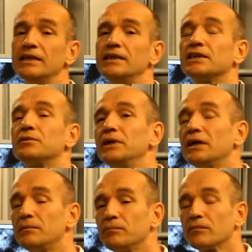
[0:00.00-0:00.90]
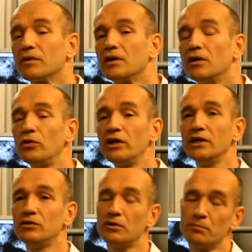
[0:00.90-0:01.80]
Yes, we are looking
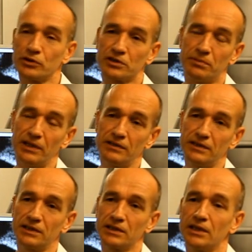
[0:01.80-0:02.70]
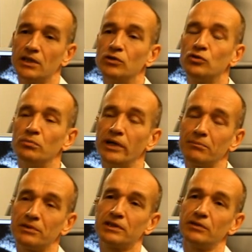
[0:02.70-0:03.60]
into the possibilities to make
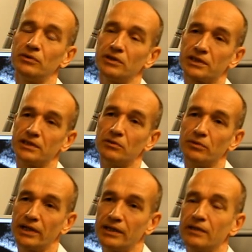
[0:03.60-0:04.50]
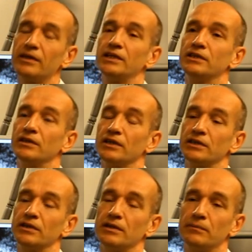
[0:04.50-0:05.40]
materials in the way that nature does
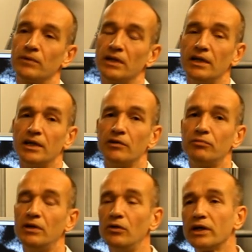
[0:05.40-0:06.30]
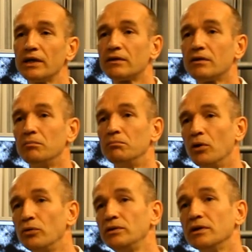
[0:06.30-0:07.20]
it. If we look at
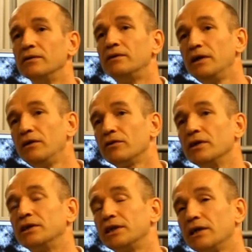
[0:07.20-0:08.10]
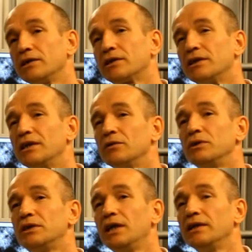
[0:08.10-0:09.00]
bone and teeth and shells,
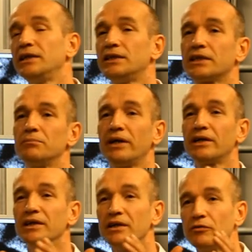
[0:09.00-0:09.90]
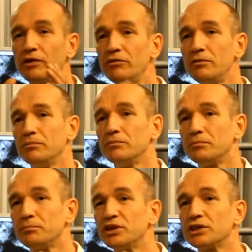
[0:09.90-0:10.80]
we see that nature can make very
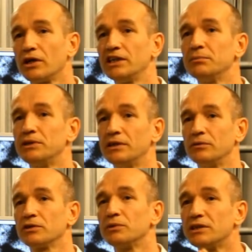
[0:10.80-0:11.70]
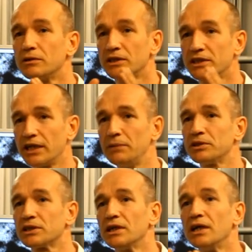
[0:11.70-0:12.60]
precise materials with
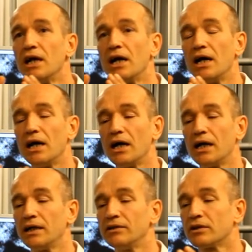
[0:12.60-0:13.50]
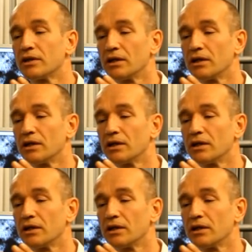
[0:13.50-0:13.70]
shapes and